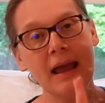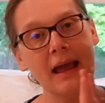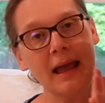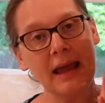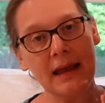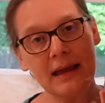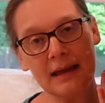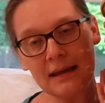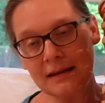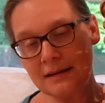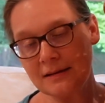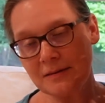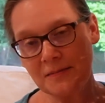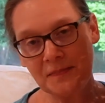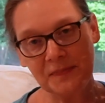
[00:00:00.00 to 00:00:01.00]
and
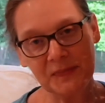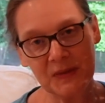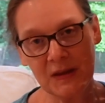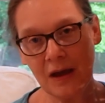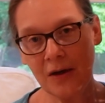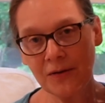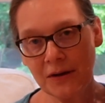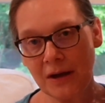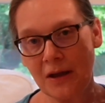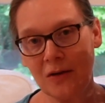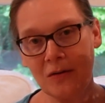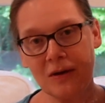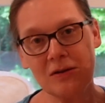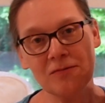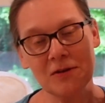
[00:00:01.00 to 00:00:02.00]
y'all know,
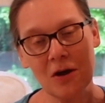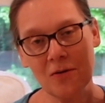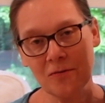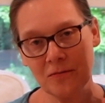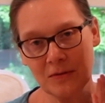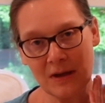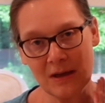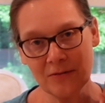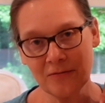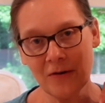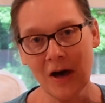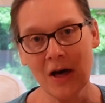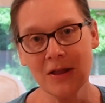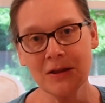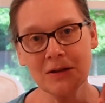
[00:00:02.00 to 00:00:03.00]
if y'all have
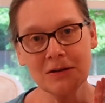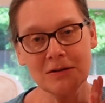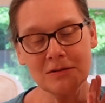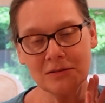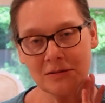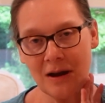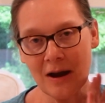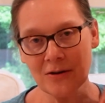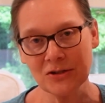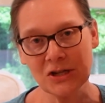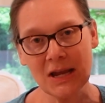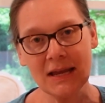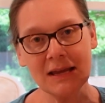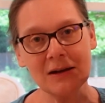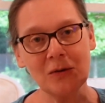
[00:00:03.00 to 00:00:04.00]
followed our
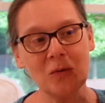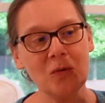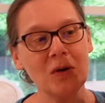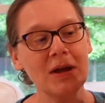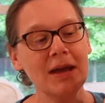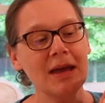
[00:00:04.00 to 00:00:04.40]
channel,